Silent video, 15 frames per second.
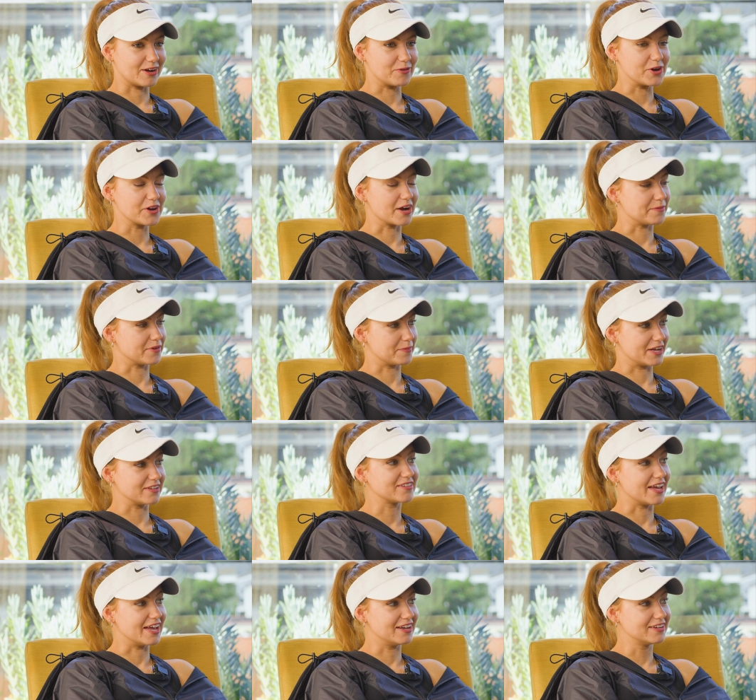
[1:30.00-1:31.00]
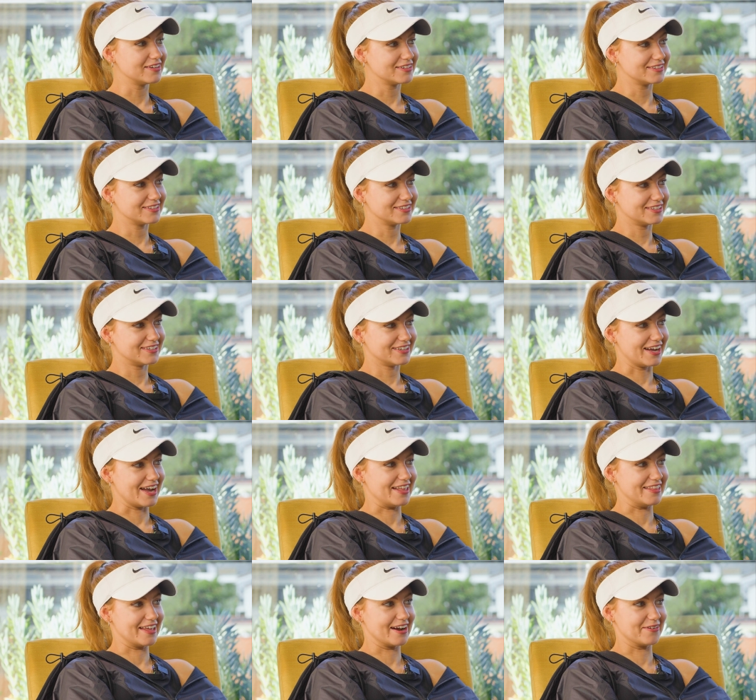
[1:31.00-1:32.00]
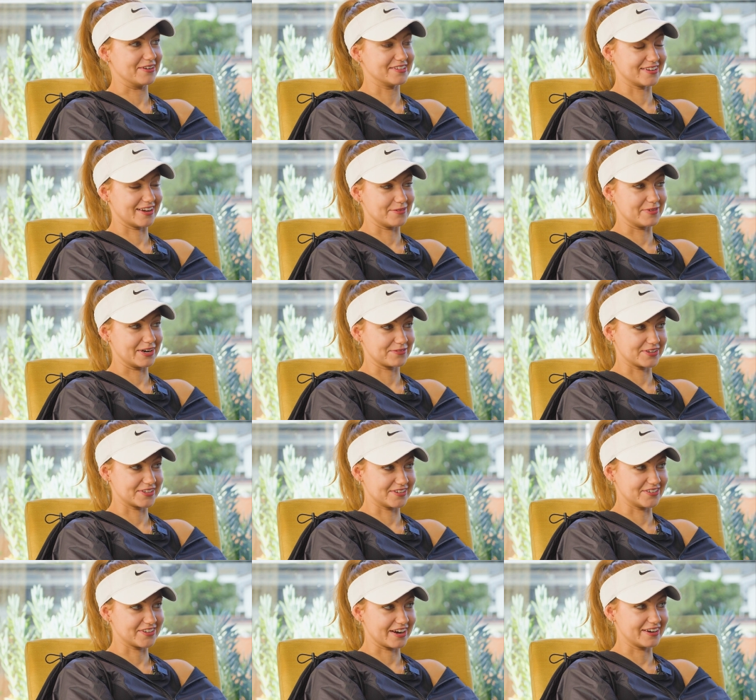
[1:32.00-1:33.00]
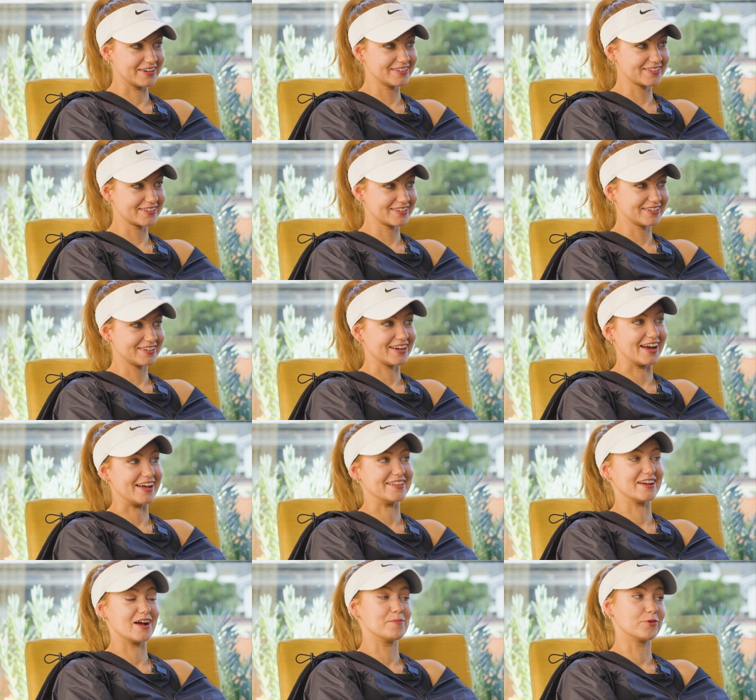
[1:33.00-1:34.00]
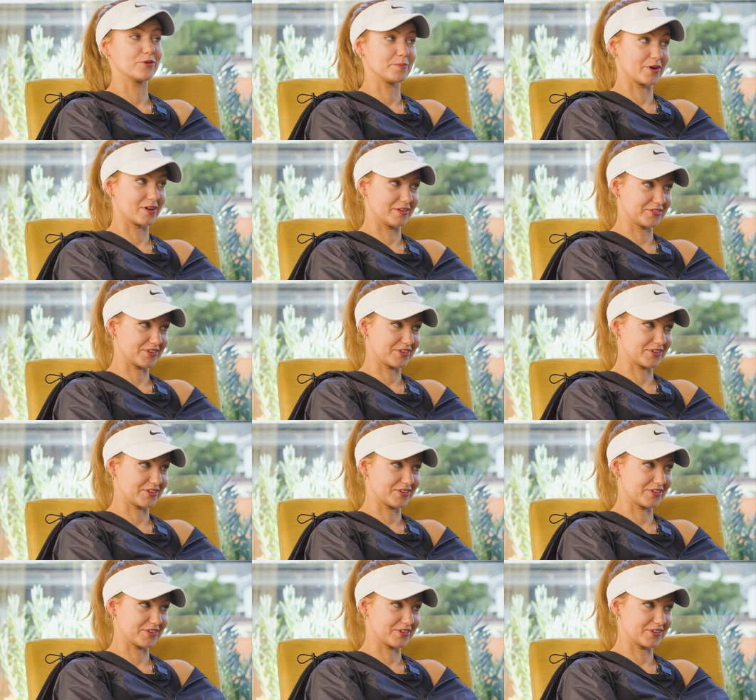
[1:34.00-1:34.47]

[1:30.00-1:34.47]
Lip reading: woke up at about 10, and then I went and had breakfast at Jared's, and then I bought a bottle of